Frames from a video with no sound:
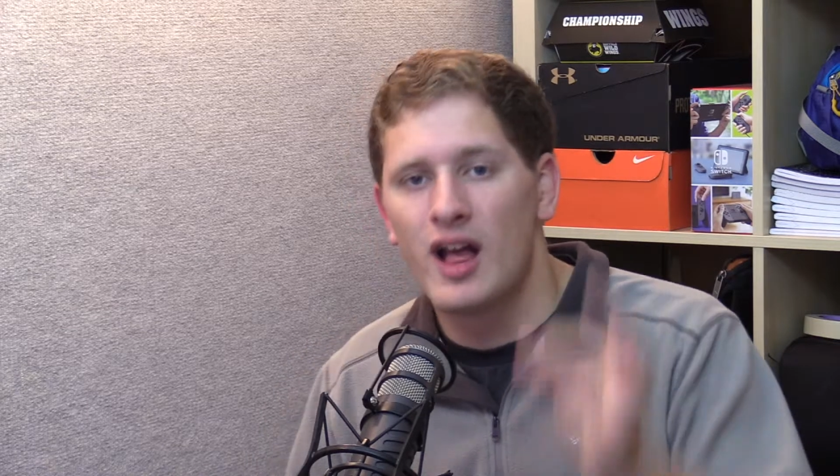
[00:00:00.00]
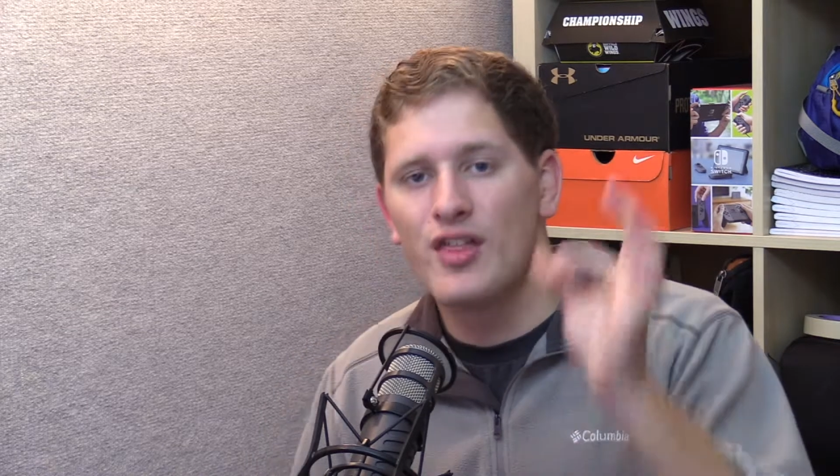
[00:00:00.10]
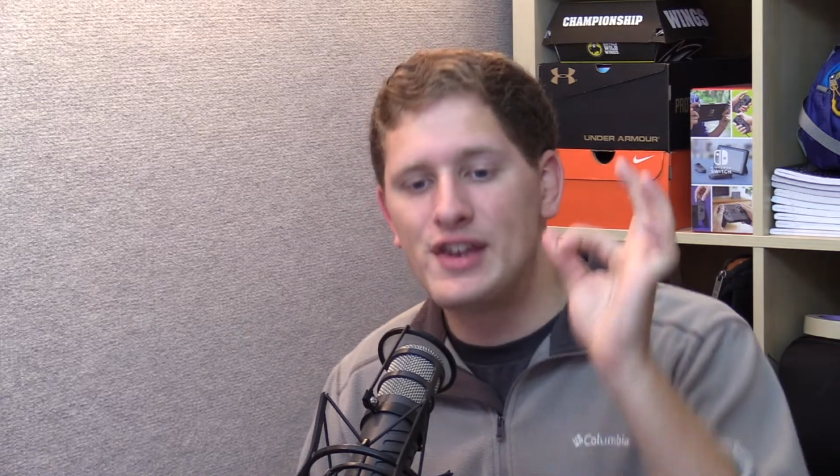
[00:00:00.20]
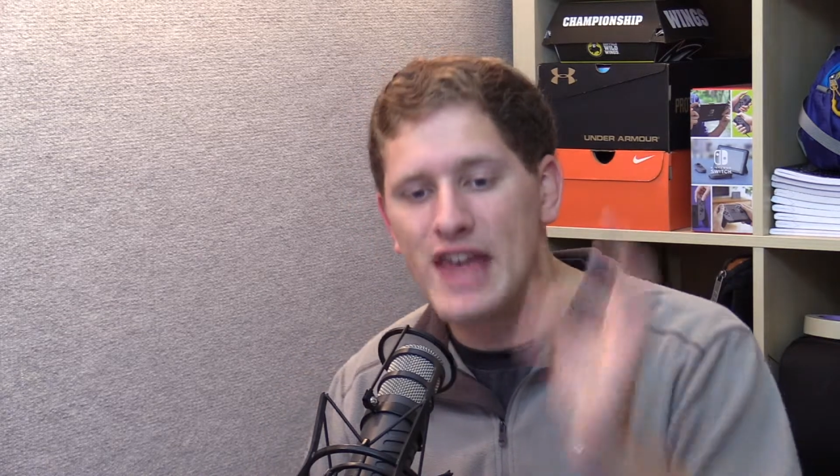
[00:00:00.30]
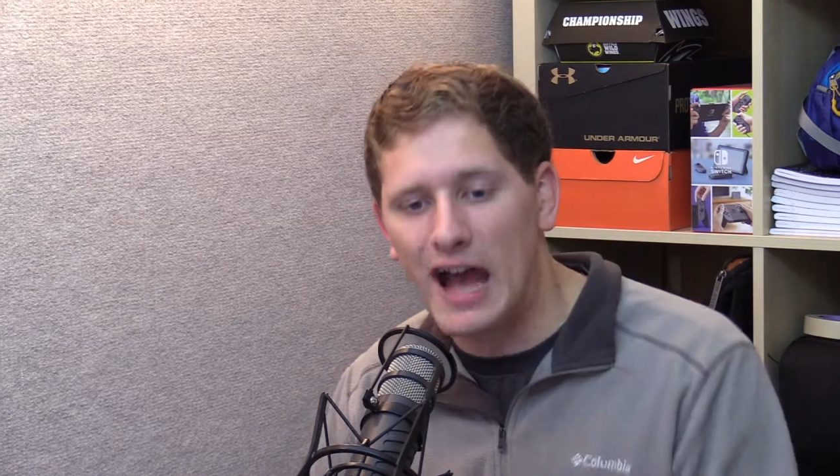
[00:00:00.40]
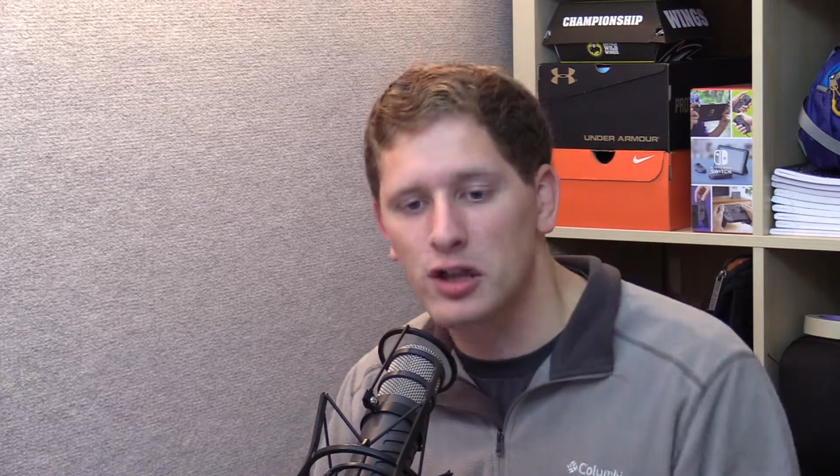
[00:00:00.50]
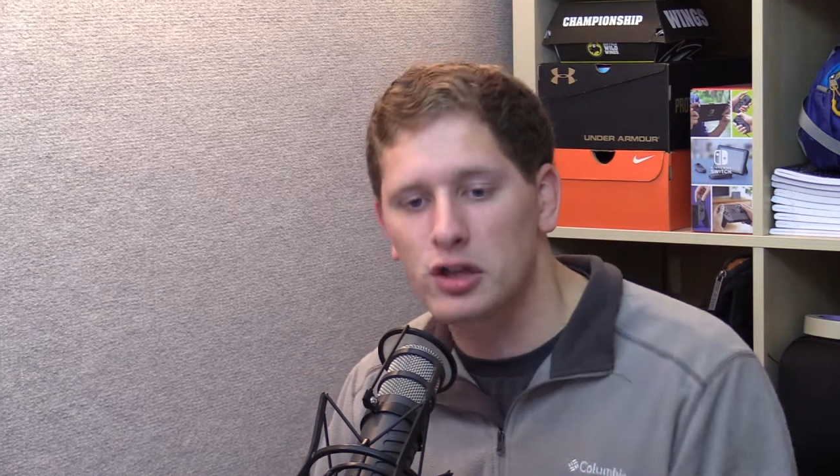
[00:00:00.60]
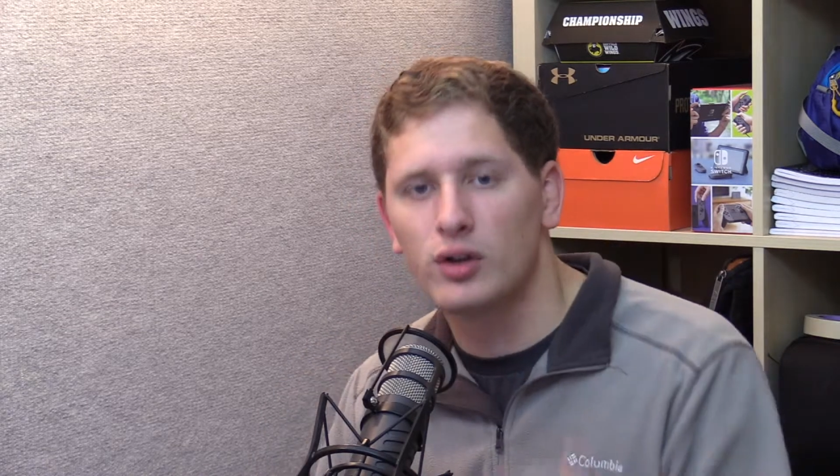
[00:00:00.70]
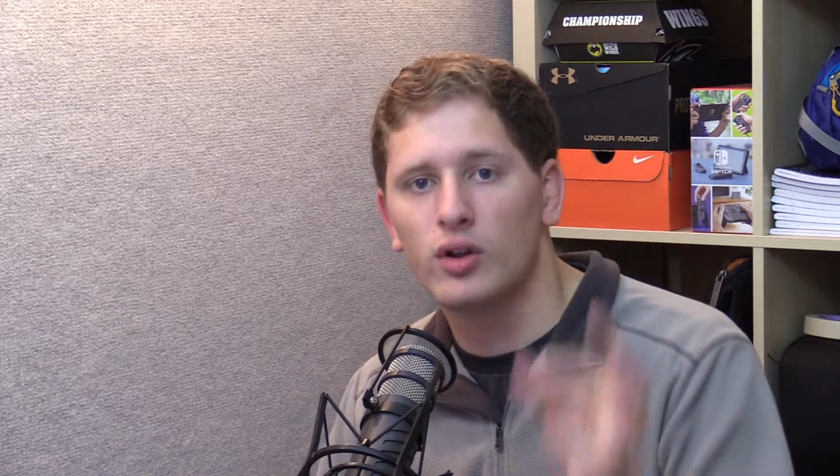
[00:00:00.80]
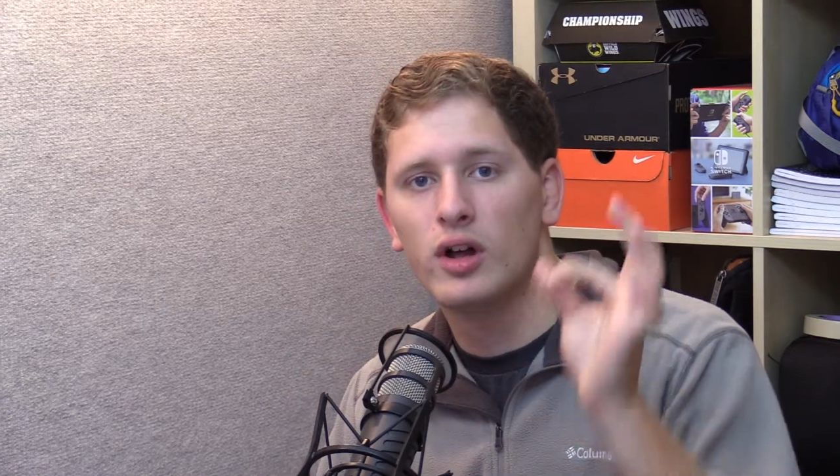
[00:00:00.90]
the
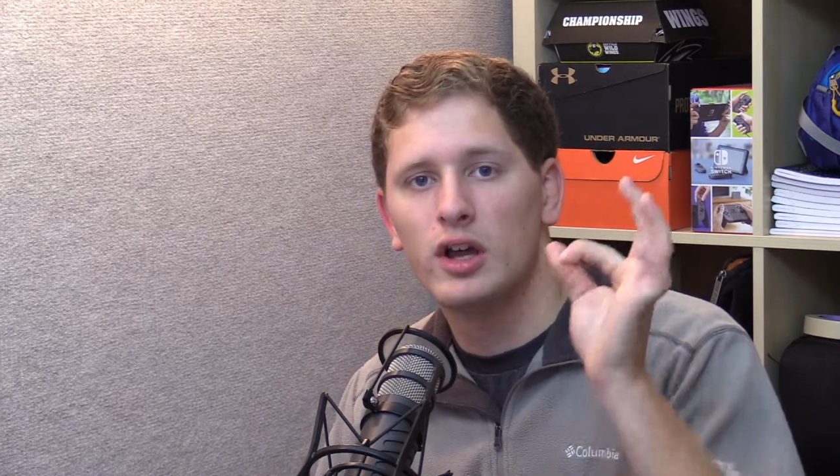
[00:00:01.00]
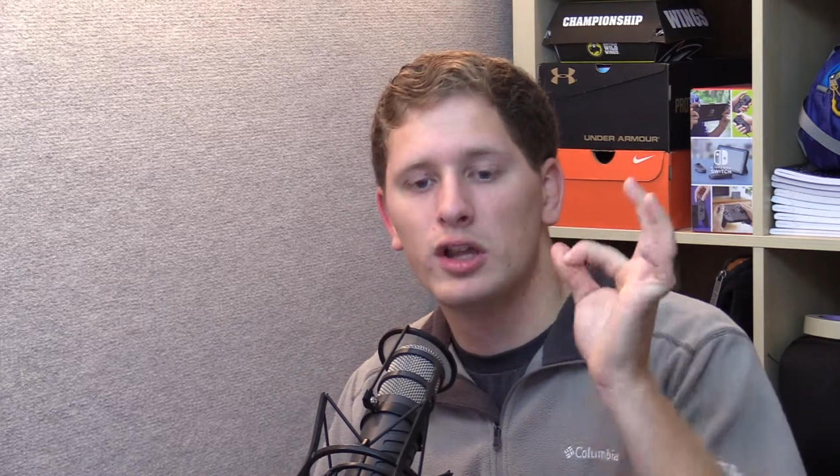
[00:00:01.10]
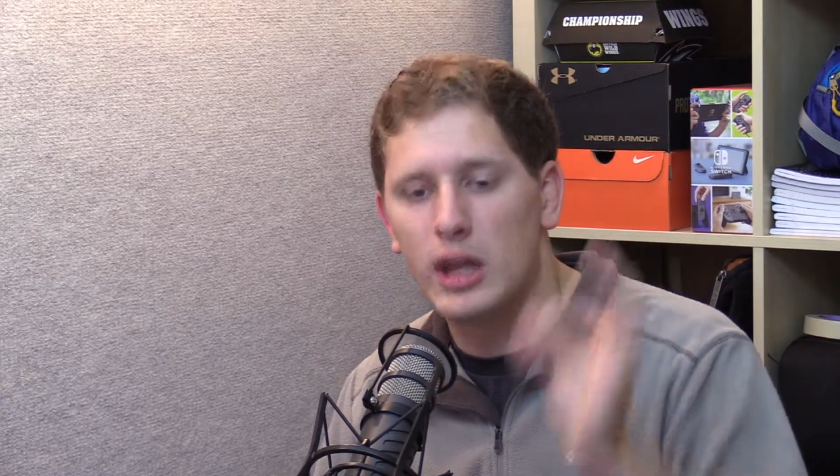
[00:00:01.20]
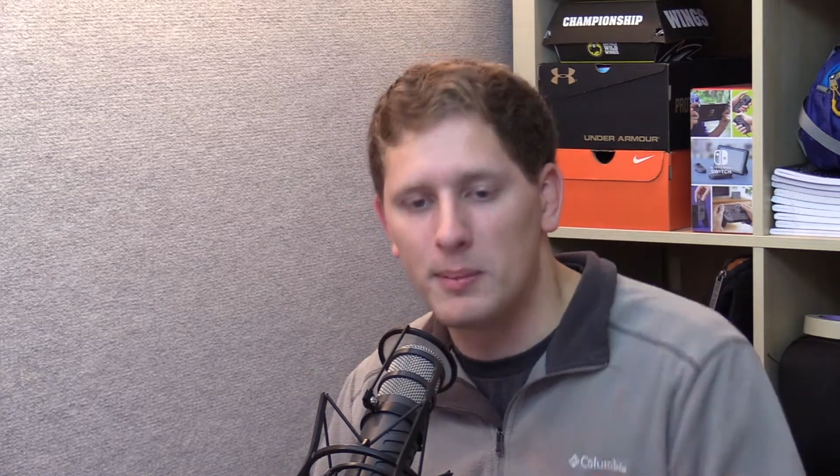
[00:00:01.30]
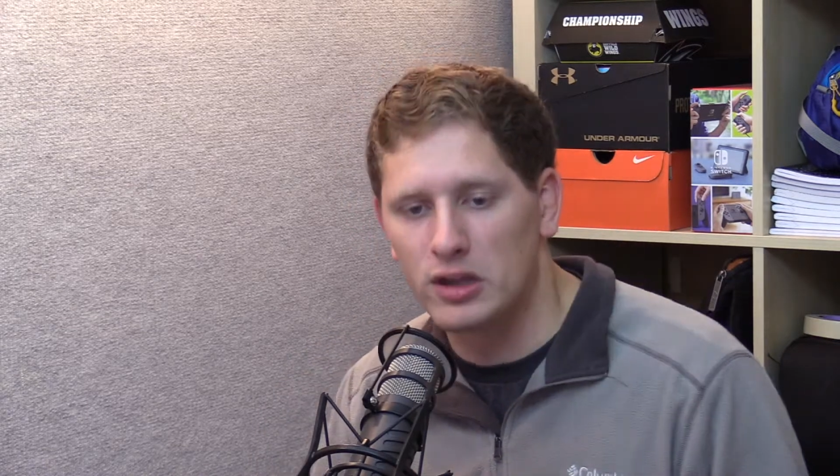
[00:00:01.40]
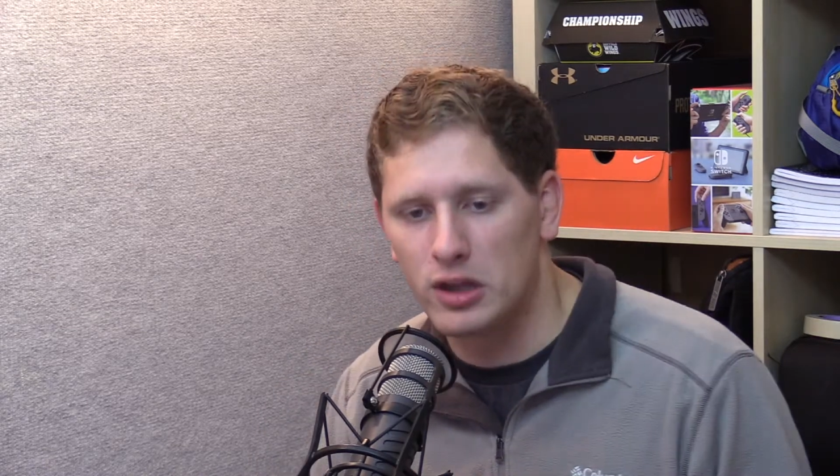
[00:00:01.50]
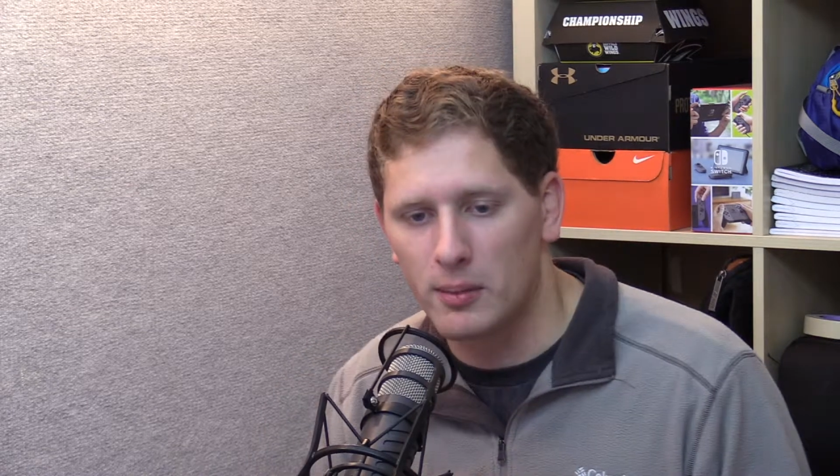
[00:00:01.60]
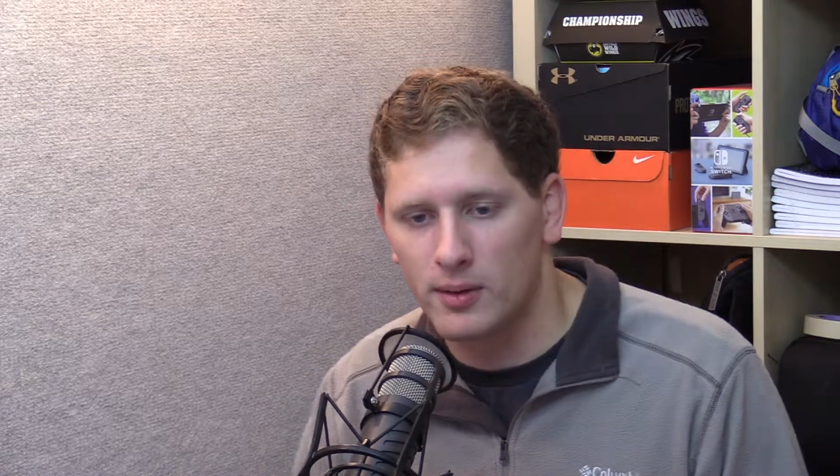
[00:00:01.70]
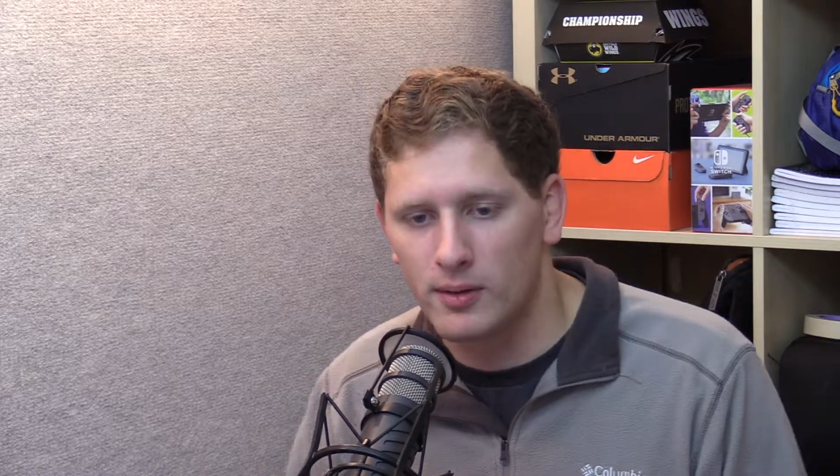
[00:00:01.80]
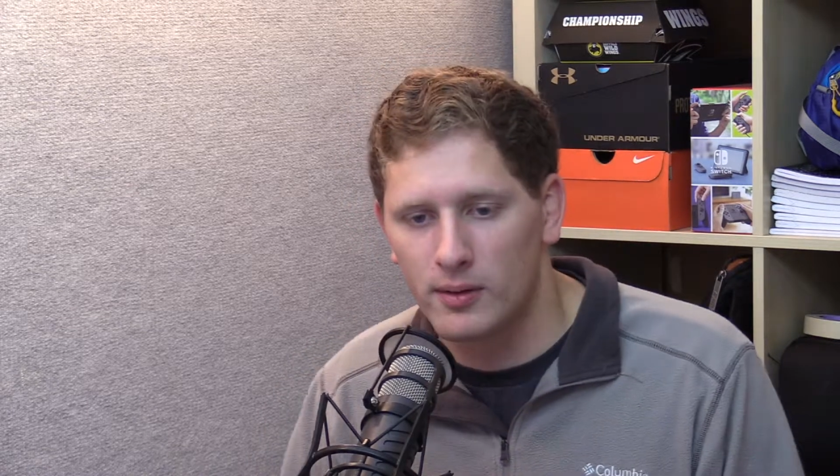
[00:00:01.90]
national championship.